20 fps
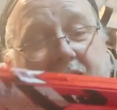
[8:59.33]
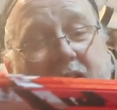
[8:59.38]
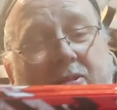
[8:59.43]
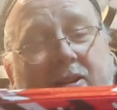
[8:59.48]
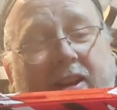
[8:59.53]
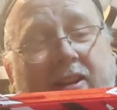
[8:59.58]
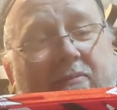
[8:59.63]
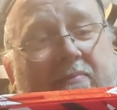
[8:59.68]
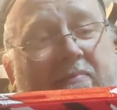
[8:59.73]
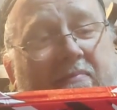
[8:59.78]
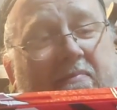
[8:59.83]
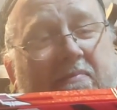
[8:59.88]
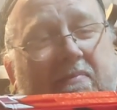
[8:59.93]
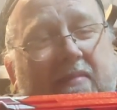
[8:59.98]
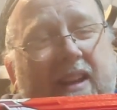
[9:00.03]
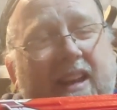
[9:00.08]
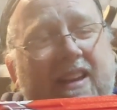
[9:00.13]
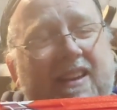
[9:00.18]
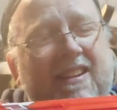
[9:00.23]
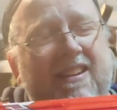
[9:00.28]
Anyway,
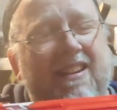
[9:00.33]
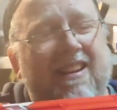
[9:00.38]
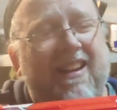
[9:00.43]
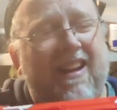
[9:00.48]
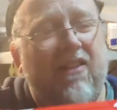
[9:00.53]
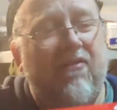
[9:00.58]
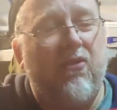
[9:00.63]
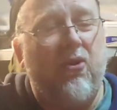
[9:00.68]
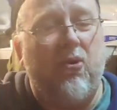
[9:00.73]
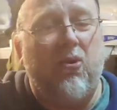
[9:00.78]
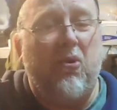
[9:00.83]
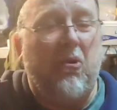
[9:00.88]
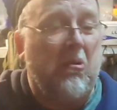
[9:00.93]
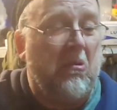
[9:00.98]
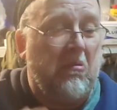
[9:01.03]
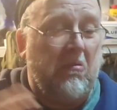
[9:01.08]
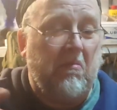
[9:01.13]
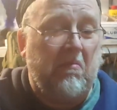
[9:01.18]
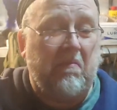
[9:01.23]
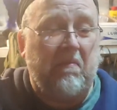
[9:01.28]
if
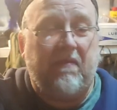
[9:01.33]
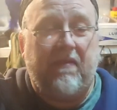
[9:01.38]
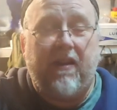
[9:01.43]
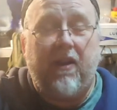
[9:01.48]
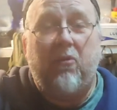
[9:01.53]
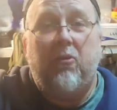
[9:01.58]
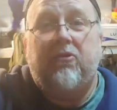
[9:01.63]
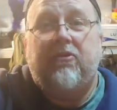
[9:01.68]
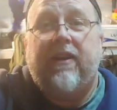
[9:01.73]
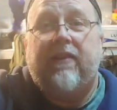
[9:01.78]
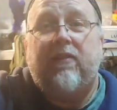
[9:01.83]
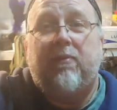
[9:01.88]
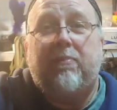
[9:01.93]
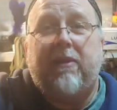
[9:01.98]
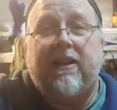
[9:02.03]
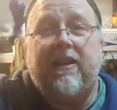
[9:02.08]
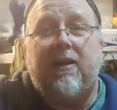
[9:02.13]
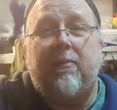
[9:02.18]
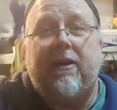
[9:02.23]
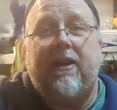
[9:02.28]
you want to have a
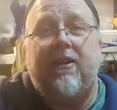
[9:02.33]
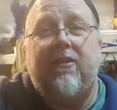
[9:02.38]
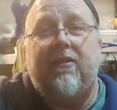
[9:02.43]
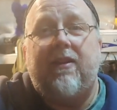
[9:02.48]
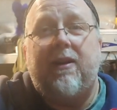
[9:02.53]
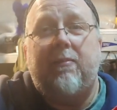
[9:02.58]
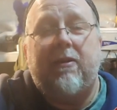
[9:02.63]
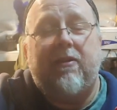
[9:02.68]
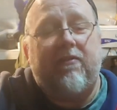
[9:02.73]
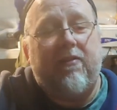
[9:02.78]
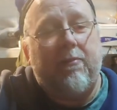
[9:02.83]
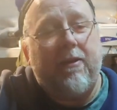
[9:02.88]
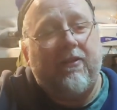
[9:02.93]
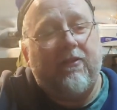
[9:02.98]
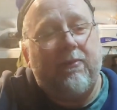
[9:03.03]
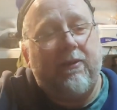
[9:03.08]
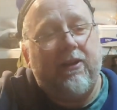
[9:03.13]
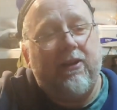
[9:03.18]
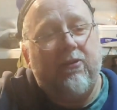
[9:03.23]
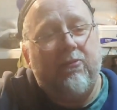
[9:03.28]
plink about and a bit of a
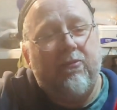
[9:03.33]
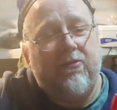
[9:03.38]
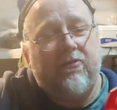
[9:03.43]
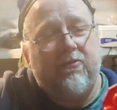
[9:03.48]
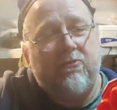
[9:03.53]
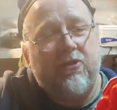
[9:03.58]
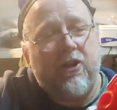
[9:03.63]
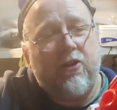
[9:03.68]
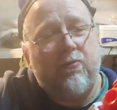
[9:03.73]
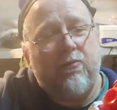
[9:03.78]
mess about with some